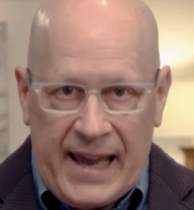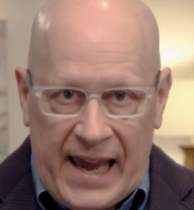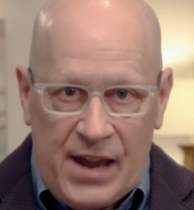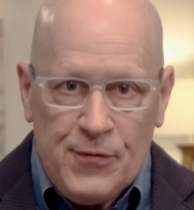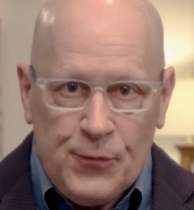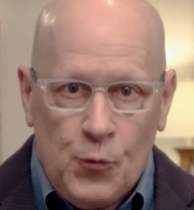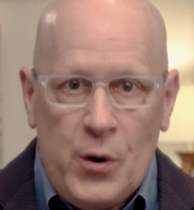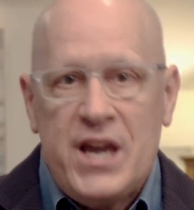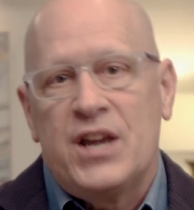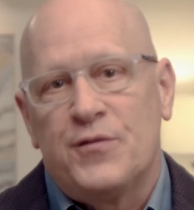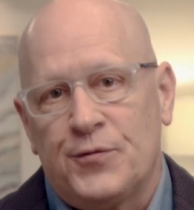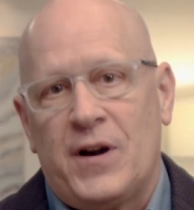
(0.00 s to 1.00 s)
If we
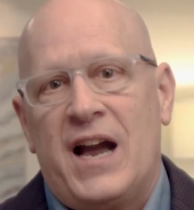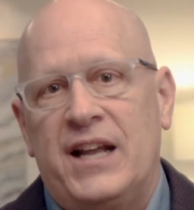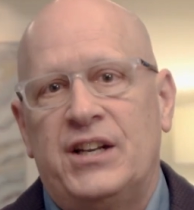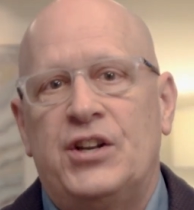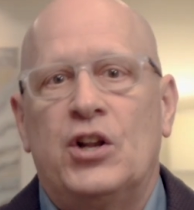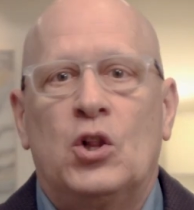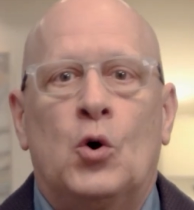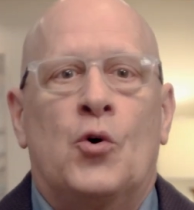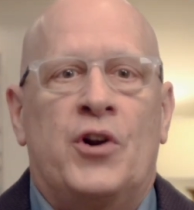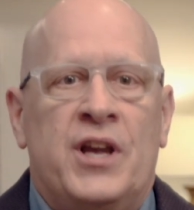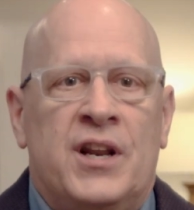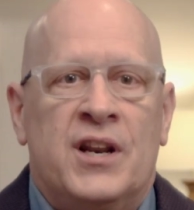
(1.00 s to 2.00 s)
could find a
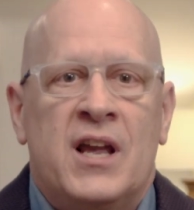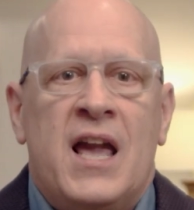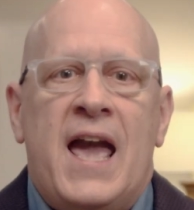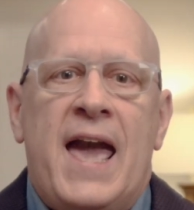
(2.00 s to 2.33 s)
DeLorean